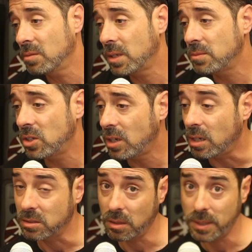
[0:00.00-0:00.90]
Sometimes they're
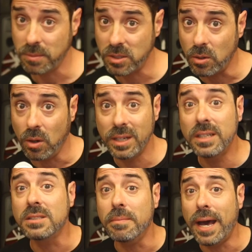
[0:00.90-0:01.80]
young. Sometimes they're old. It
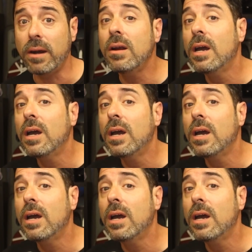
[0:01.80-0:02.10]
doesn't matter.